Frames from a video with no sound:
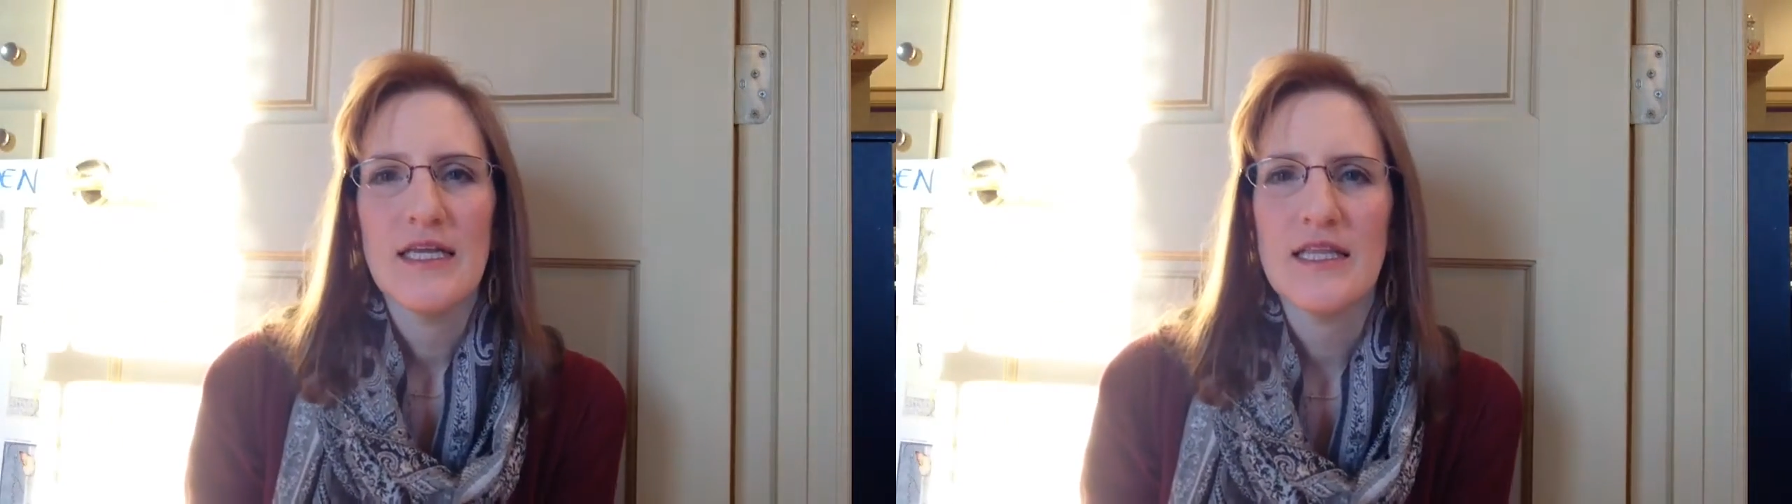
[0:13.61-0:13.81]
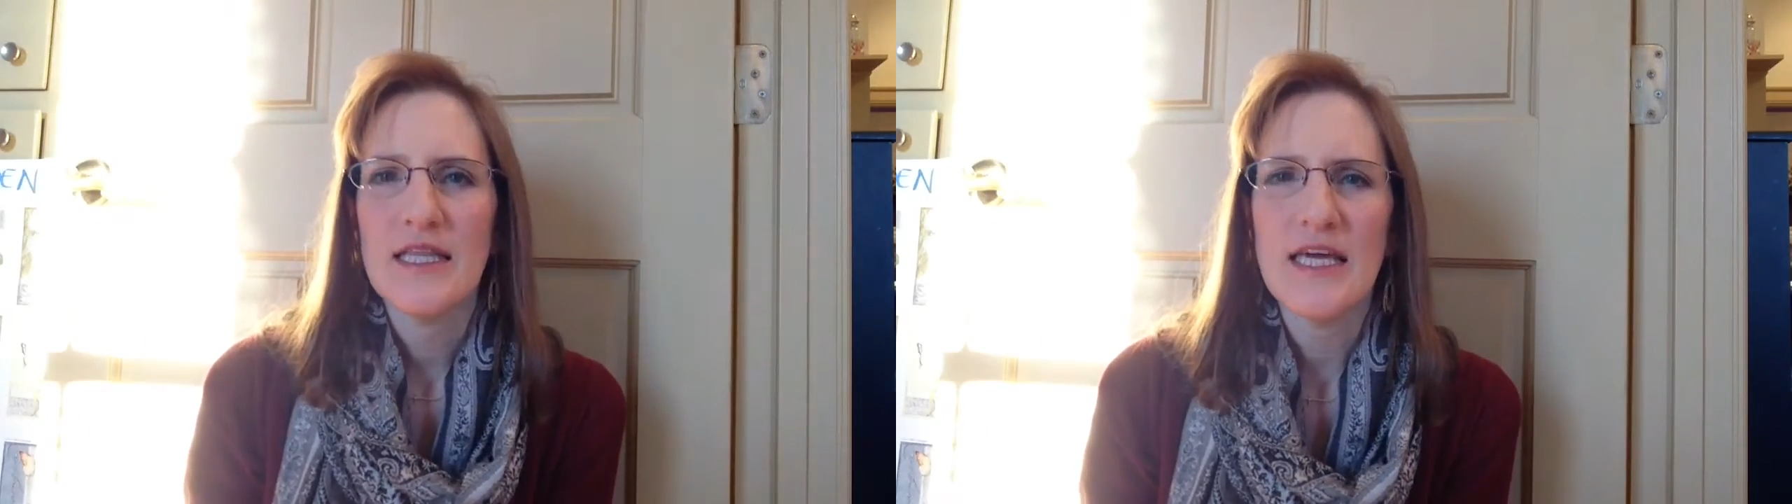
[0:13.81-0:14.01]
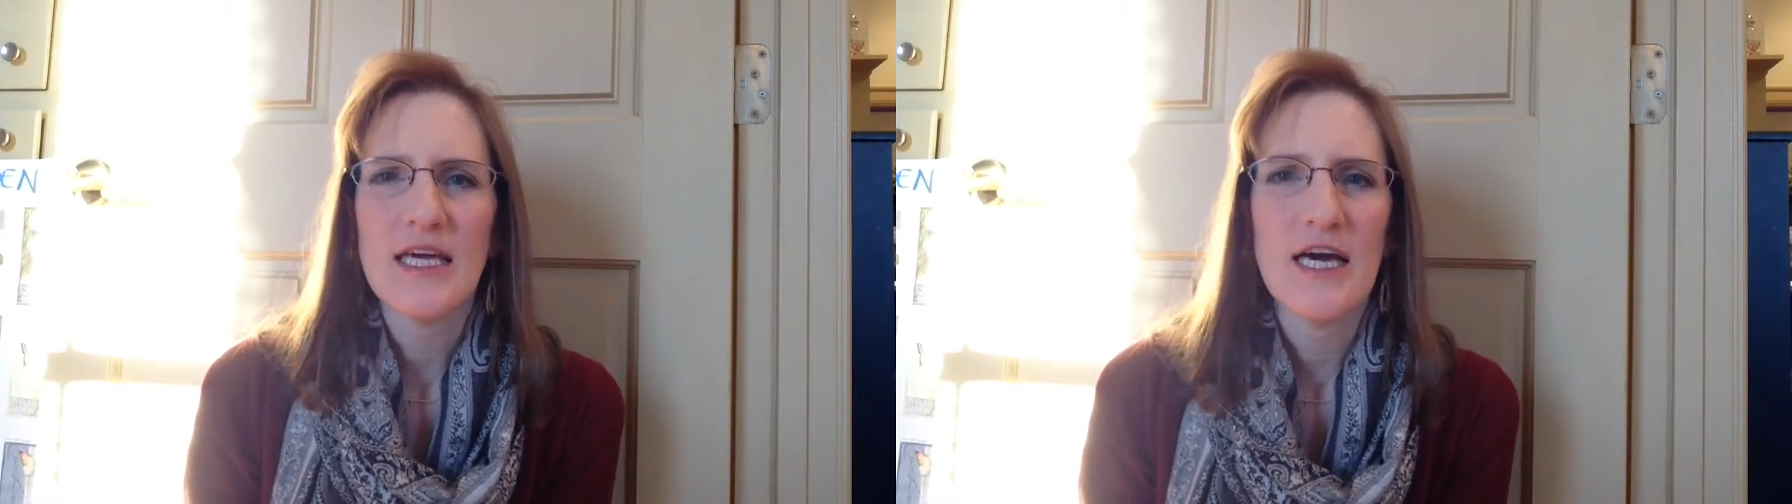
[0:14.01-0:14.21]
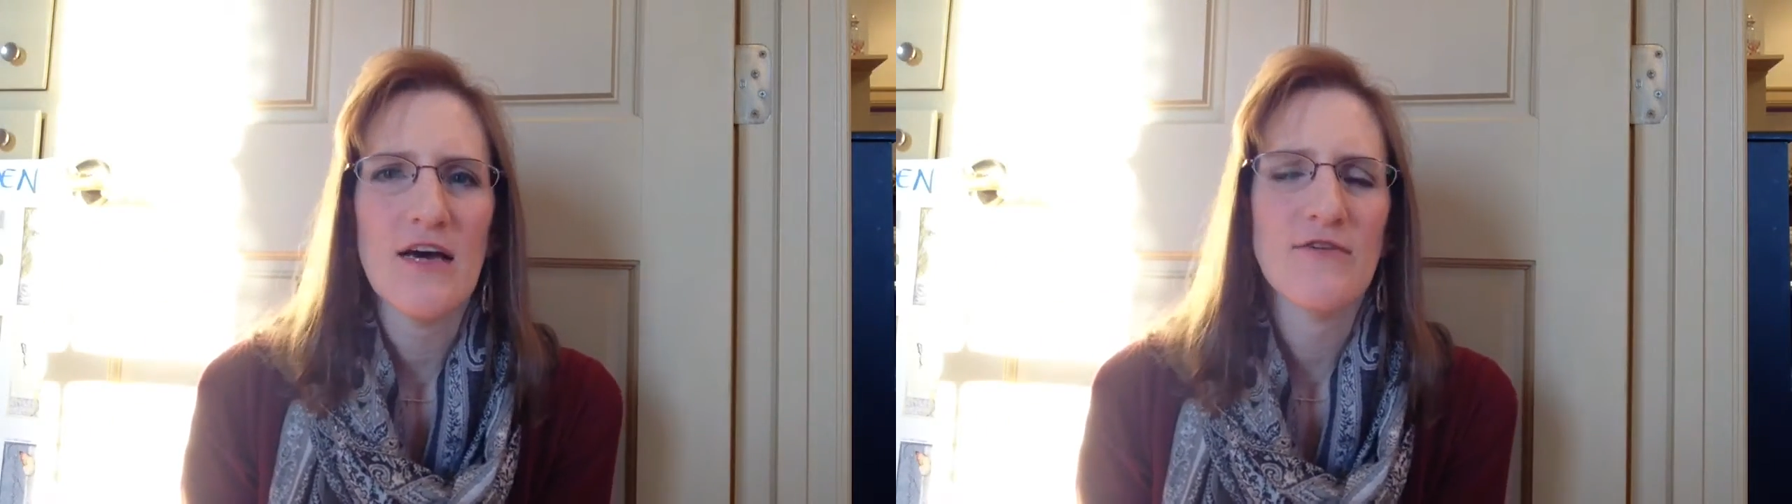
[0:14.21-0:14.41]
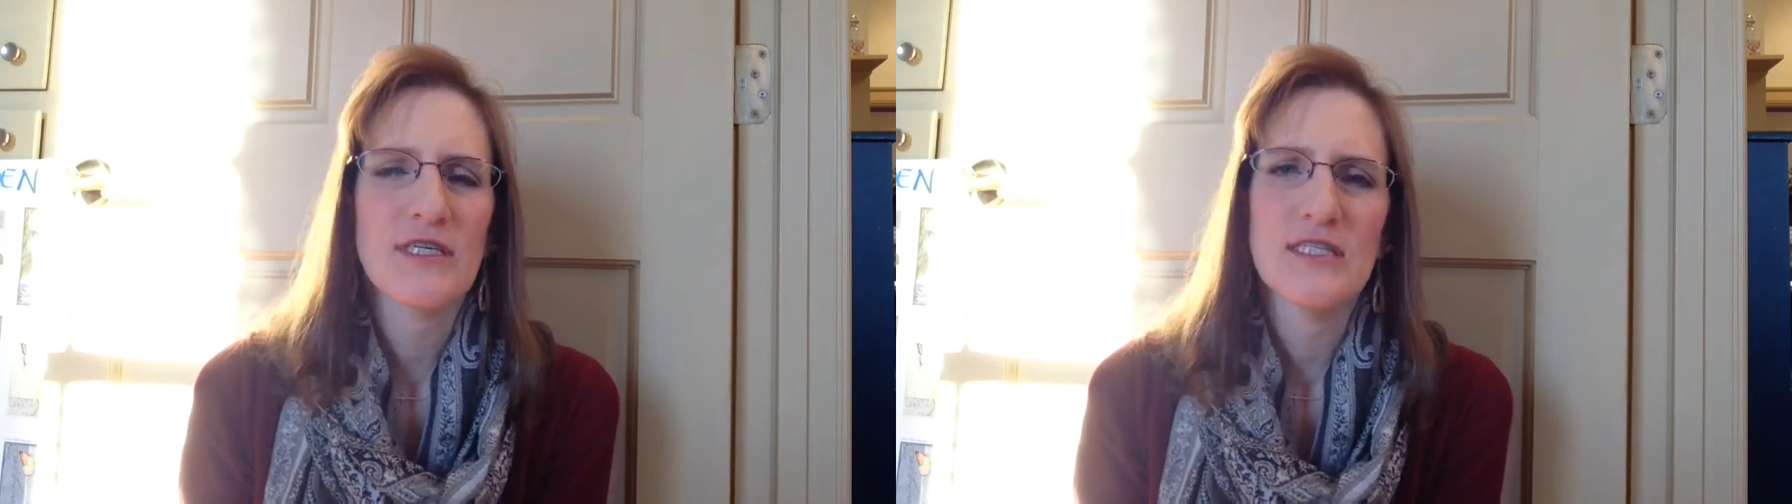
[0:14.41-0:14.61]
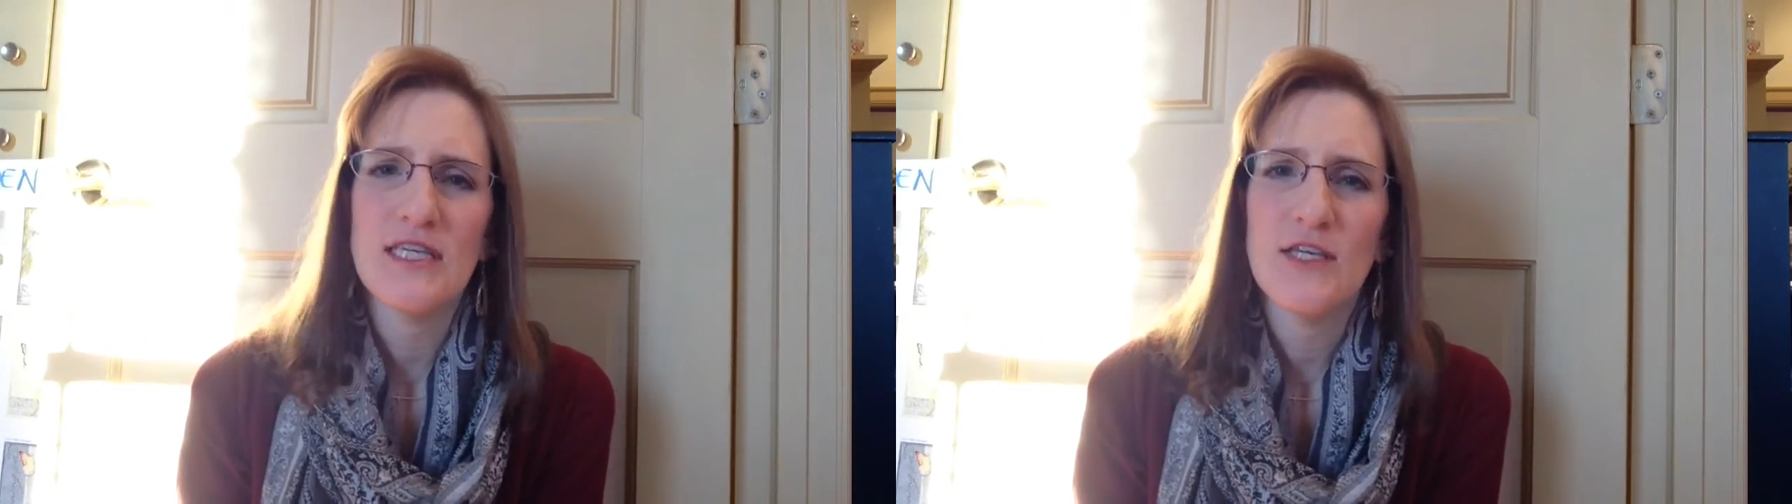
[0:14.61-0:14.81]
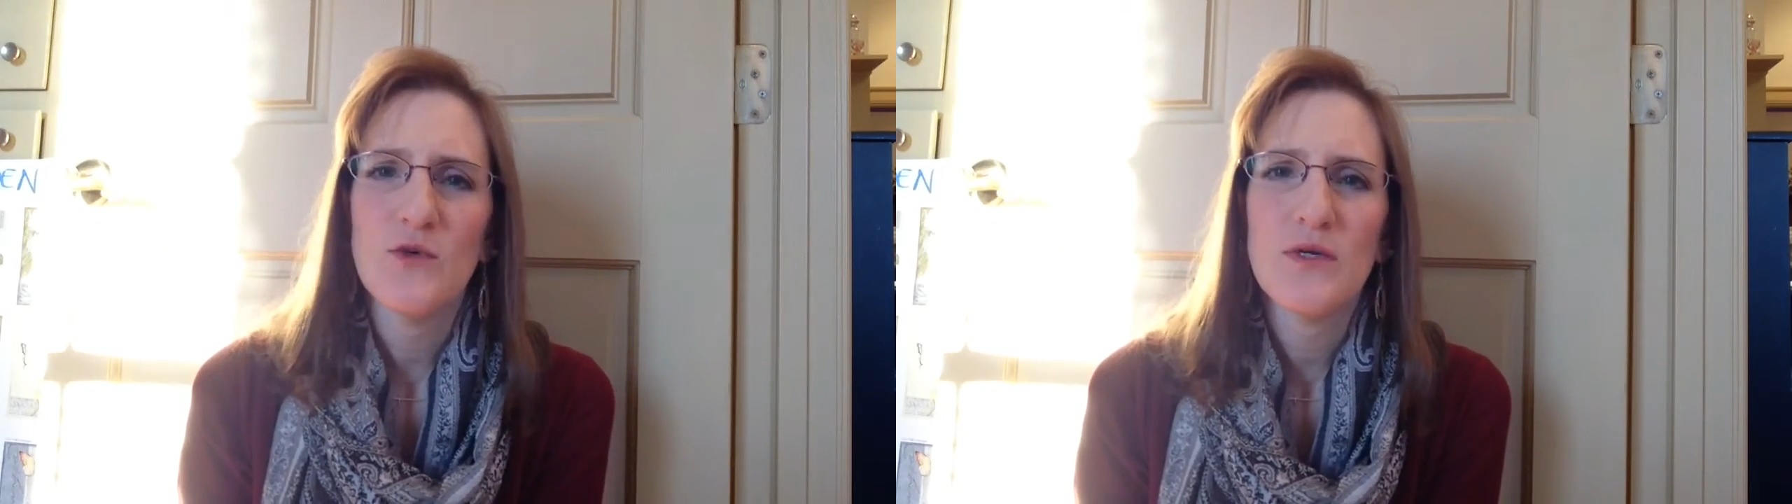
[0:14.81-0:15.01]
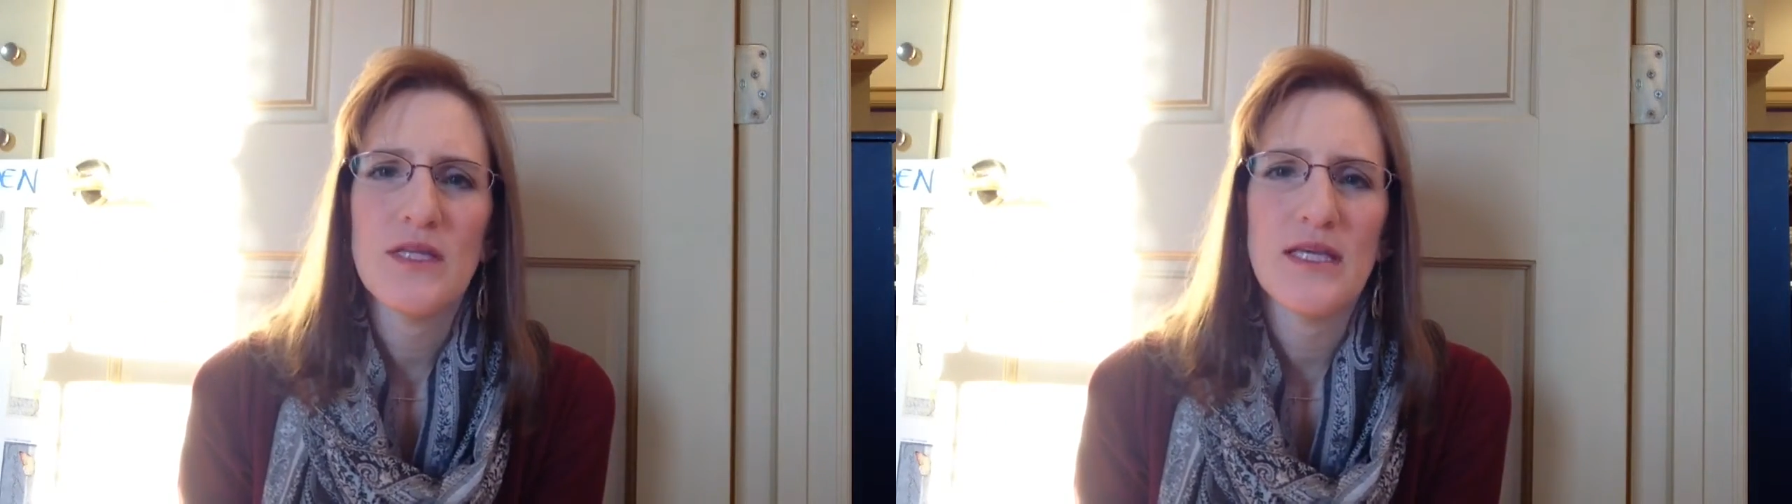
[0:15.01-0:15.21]
think of
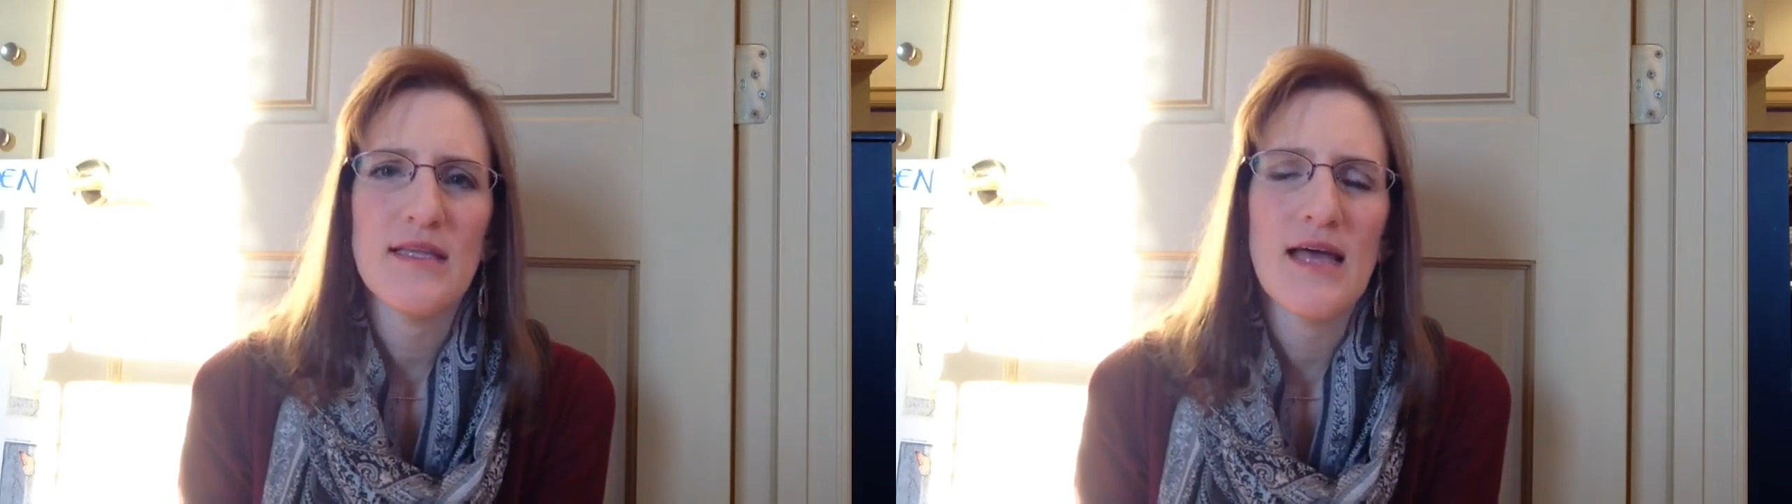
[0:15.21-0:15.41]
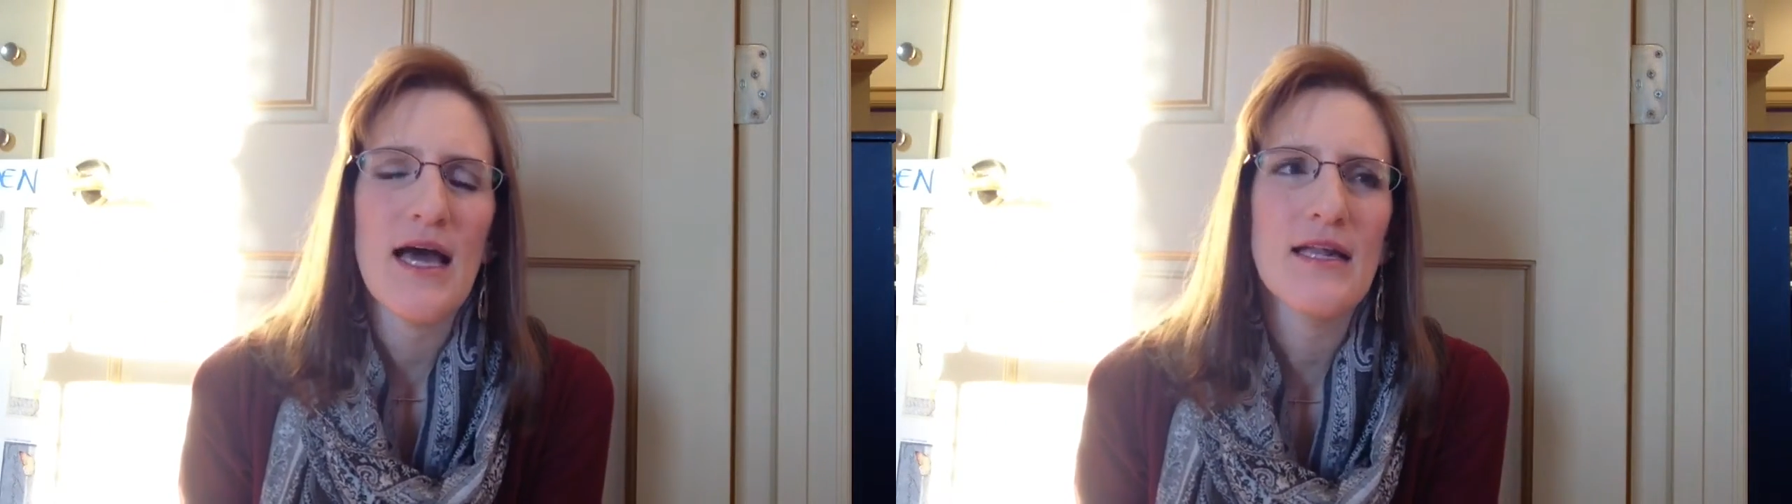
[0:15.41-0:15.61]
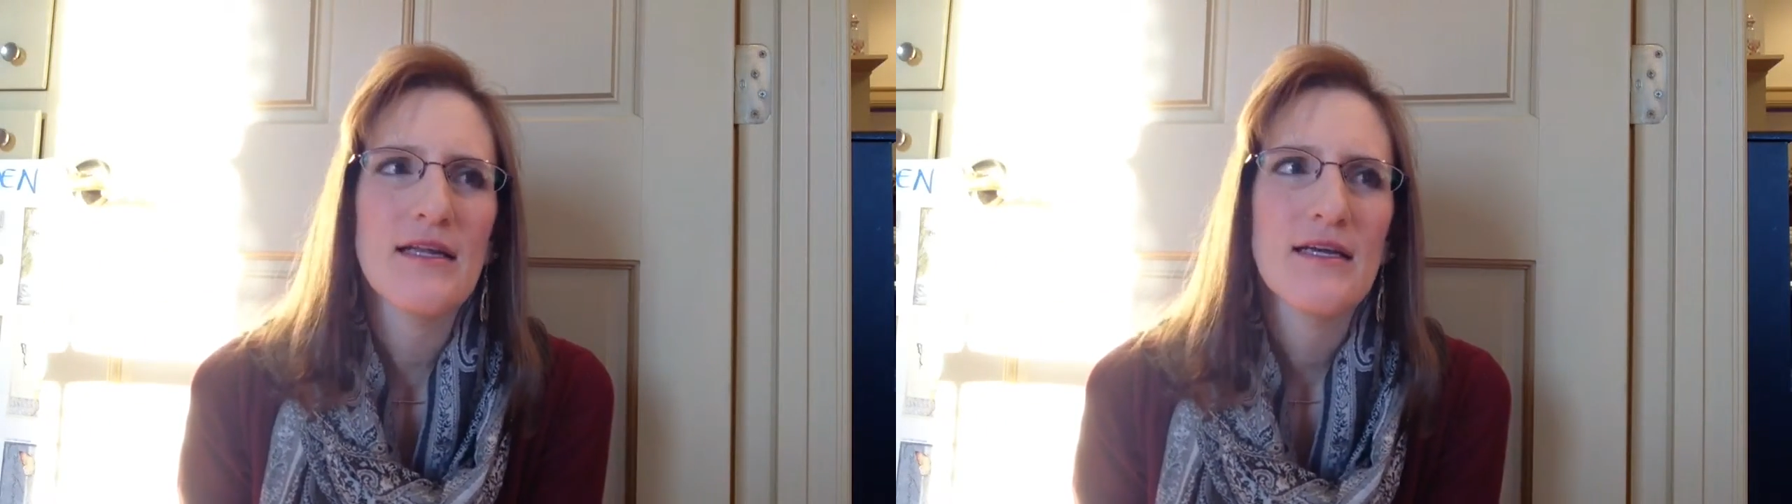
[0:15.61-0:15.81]
continually, that